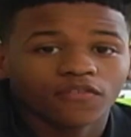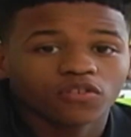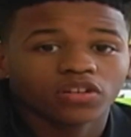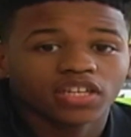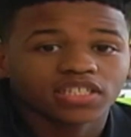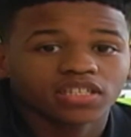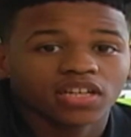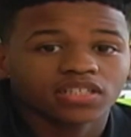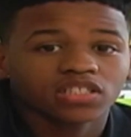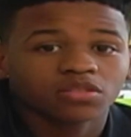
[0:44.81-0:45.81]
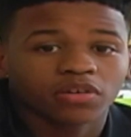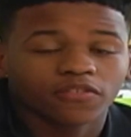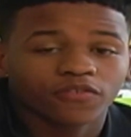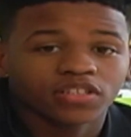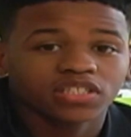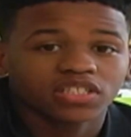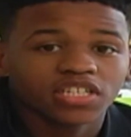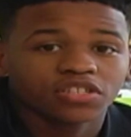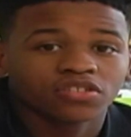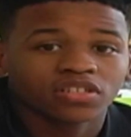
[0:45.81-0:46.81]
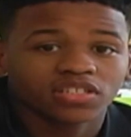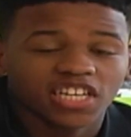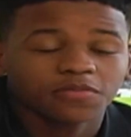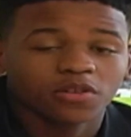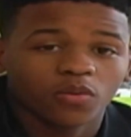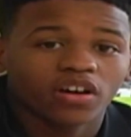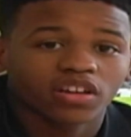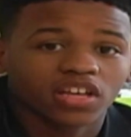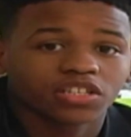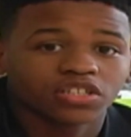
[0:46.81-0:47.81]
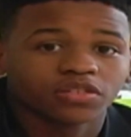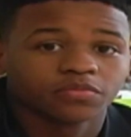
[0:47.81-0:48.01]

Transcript: I feel less connected to my friends and teachers, and it takes me a while to catch up.